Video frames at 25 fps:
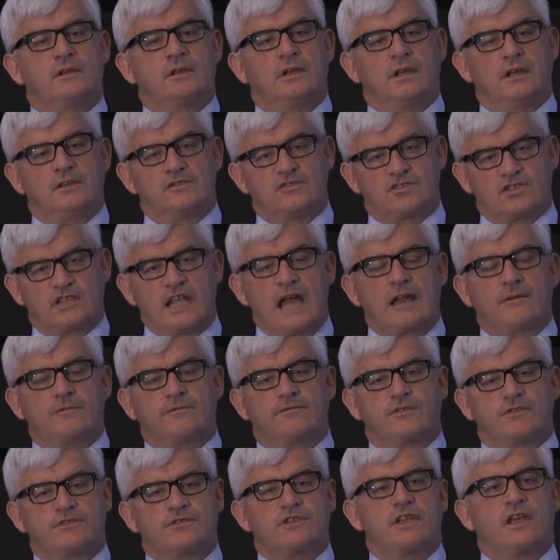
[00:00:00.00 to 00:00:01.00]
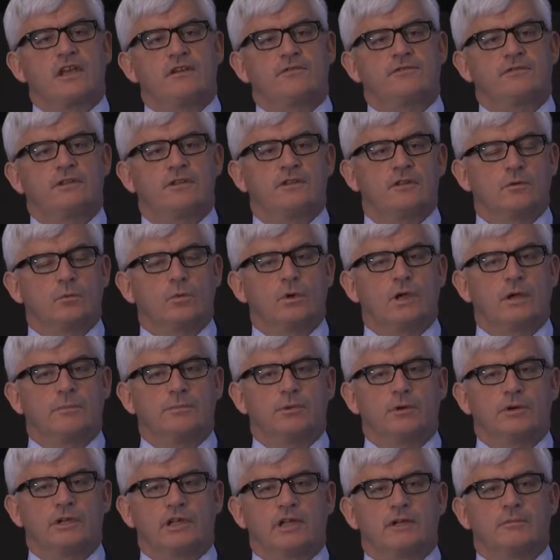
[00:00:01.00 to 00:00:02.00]
and Scan for Safety that we're
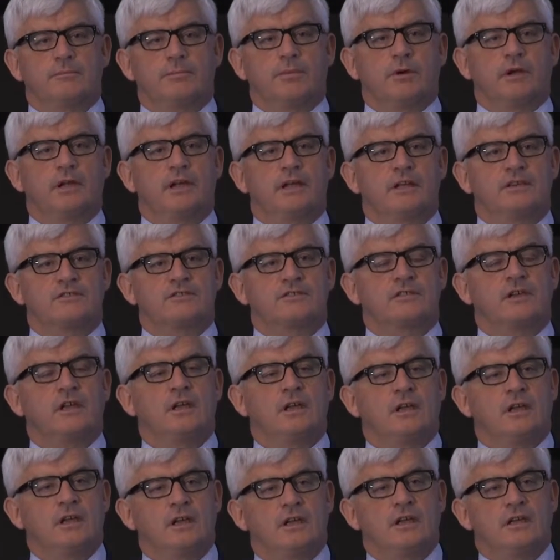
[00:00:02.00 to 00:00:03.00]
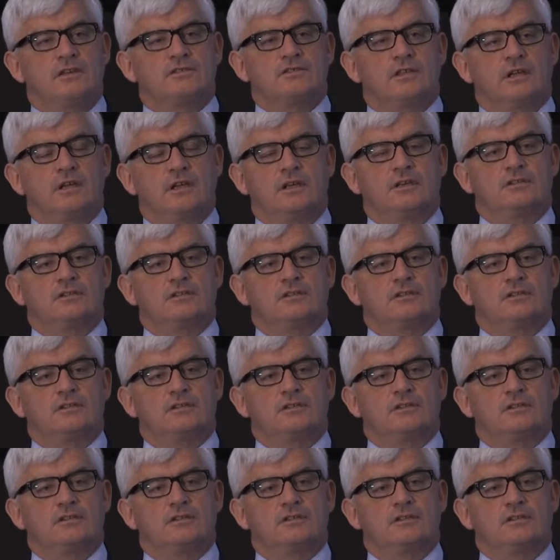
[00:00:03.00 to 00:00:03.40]
putting in place is